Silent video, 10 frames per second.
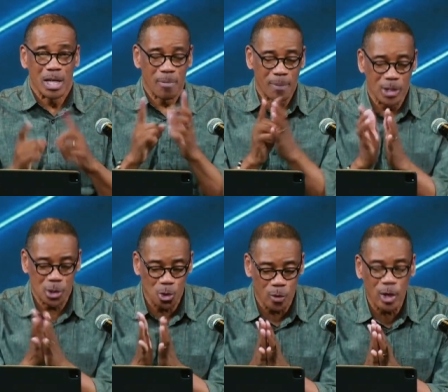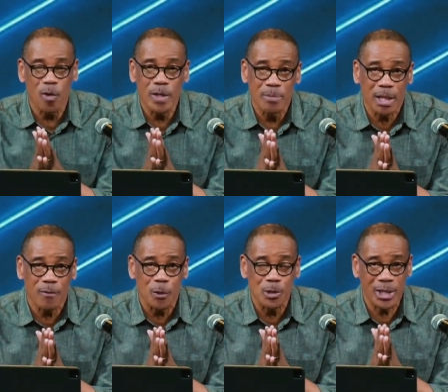Remember the story over in the book
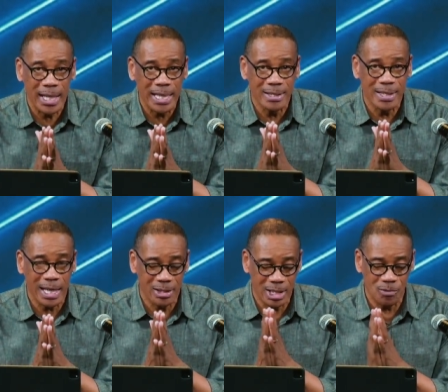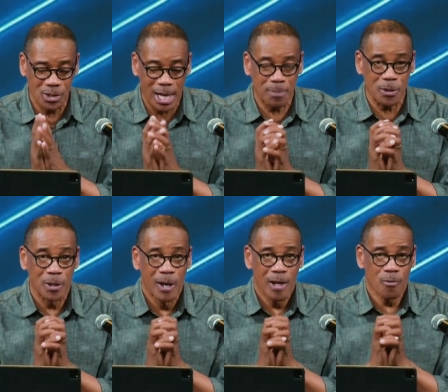of 1 Kings, the 18th chapter,
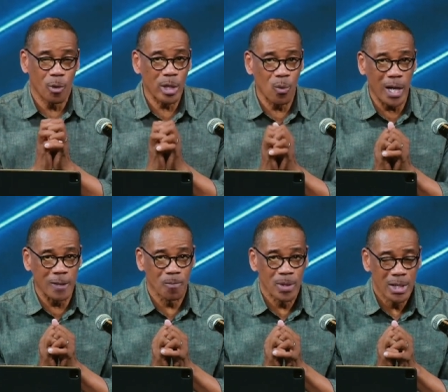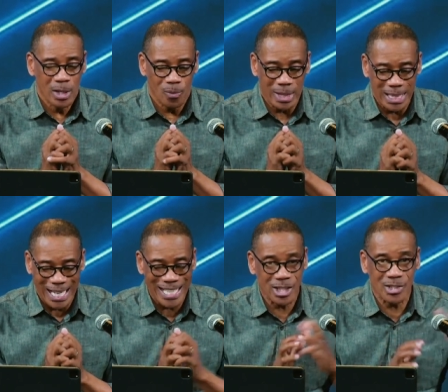41, when
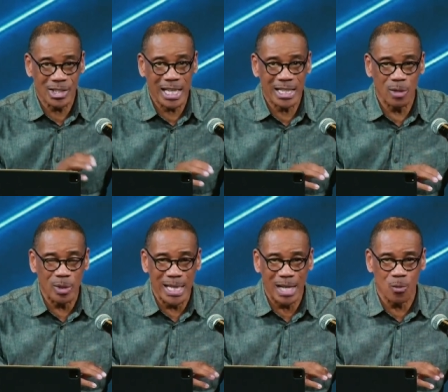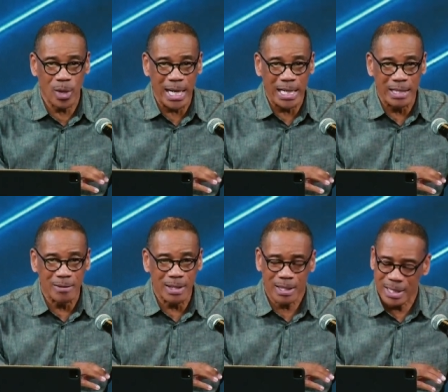Elijah said that it would not
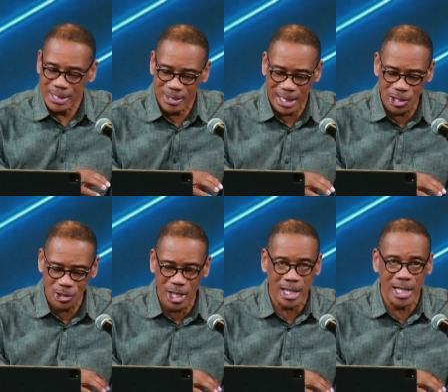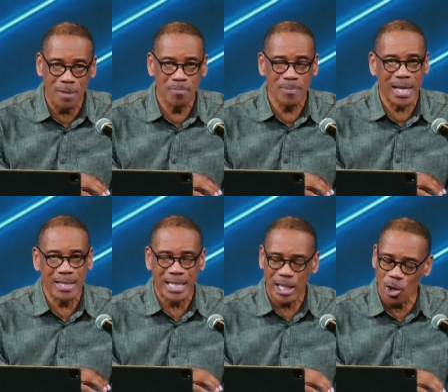rain. He said he shut it up and
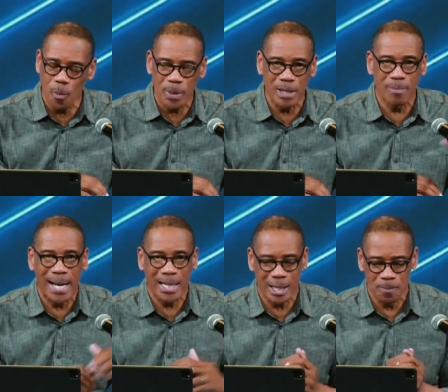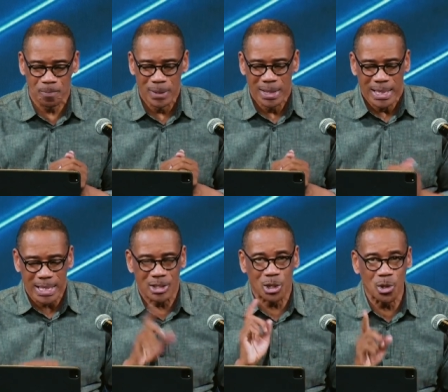then he opened it back up.
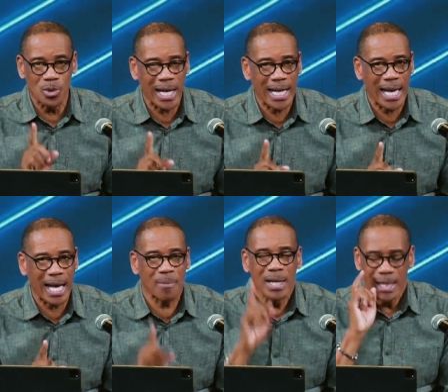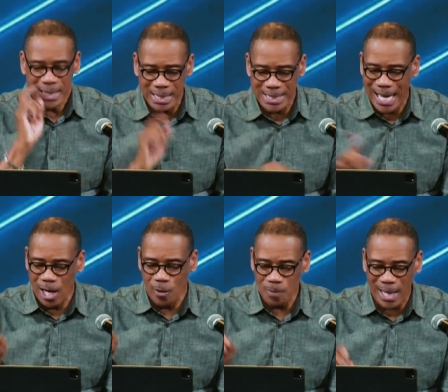He told Ahab, Get
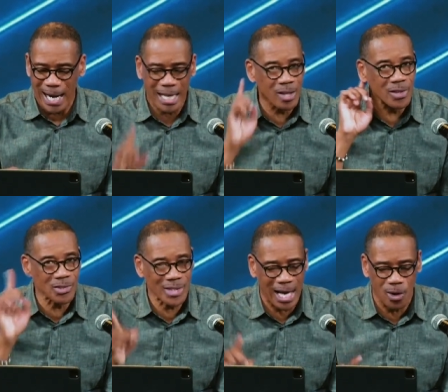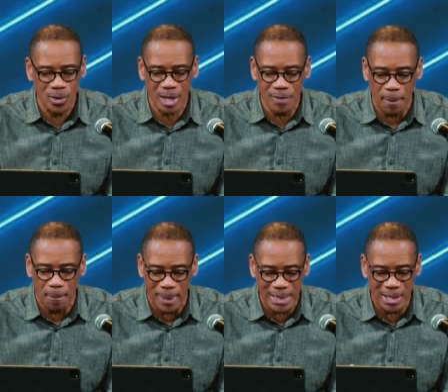down. I hear the sound of an
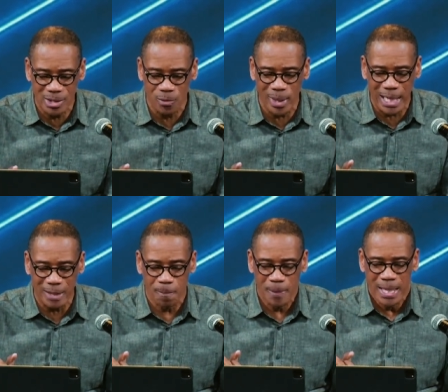abundance of rain.